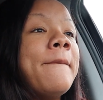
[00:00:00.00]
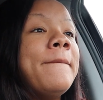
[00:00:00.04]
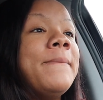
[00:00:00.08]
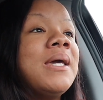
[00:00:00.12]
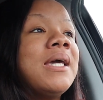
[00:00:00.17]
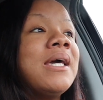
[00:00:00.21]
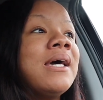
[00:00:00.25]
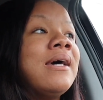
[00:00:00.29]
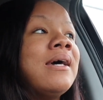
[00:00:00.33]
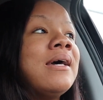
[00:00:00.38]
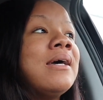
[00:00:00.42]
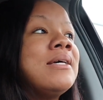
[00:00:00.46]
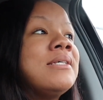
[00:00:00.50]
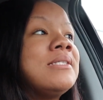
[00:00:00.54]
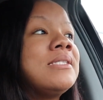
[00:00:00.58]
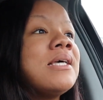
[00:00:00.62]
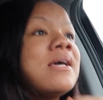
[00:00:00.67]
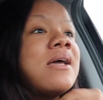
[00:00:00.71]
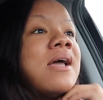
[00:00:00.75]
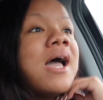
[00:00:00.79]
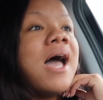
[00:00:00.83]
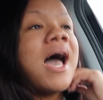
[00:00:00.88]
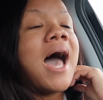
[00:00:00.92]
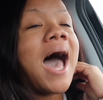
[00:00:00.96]
because
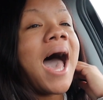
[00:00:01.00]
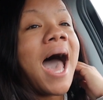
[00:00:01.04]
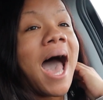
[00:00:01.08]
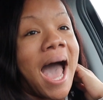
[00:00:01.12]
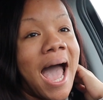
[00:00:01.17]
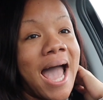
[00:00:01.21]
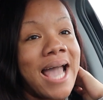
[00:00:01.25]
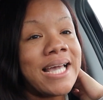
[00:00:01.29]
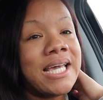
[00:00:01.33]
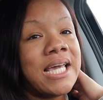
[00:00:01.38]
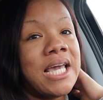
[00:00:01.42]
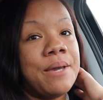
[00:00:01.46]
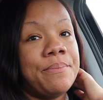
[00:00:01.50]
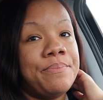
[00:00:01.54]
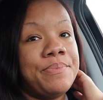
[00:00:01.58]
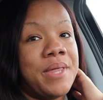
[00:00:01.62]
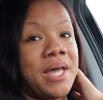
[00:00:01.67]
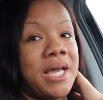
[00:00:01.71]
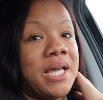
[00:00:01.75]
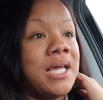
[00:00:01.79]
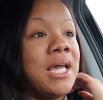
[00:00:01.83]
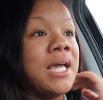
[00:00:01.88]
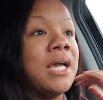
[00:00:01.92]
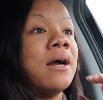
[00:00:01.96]
I keep
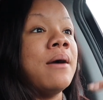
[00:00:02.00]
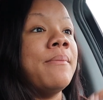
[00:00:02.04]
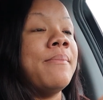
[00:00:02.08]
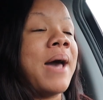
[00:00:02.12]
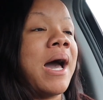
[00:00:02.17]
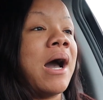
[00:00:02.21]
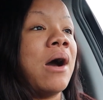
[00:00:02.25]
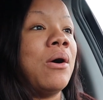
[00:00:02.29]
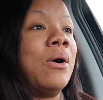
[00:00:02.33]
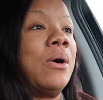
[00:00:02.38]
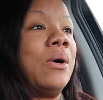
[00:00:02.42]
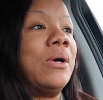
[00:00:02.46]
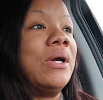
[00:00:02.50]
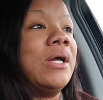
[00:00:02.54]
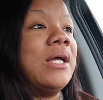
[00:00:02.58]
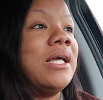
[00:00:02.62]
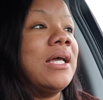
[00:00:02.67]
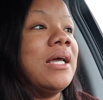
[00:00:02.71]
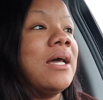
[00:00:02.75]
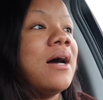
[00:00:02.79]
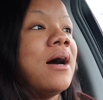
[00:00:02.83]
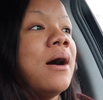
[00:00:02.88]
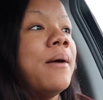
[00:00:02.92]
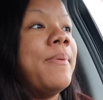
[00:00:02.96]
thinking about
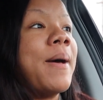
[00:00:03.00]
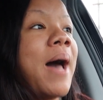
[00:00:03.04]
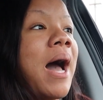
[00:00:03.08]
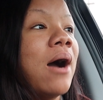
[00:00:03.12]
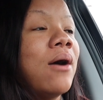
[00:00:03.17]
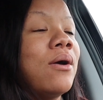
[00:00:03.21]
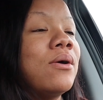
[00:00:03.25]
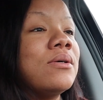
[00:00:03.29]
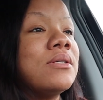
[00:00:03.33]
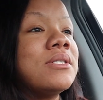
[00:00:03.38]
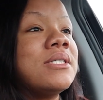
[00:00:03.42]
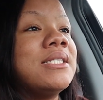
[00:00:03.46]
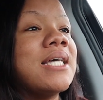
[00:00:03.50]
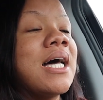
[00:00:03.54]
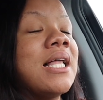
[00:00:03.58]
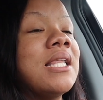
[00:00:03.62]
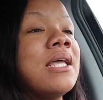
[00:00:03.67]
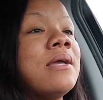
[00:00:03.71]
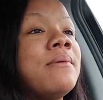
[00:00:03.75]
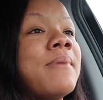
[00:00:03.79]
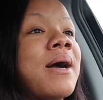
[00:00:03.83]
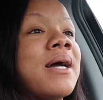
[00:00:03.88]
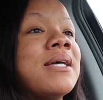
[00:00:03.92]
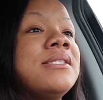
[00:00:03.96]

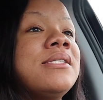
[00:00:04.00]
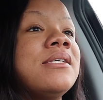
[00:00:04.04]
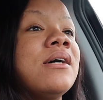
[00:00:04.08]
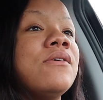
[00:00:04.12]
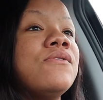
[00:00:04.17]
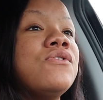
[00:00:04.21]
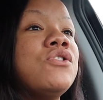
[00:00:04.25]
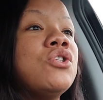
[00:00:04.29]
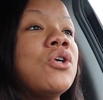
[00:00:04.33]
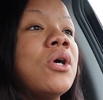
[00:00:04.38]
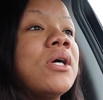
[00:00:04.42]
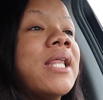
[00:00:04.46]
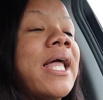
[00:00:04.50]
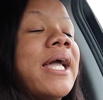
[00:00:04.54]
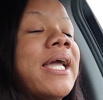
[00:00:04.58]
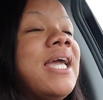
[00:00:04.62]
selling myself short.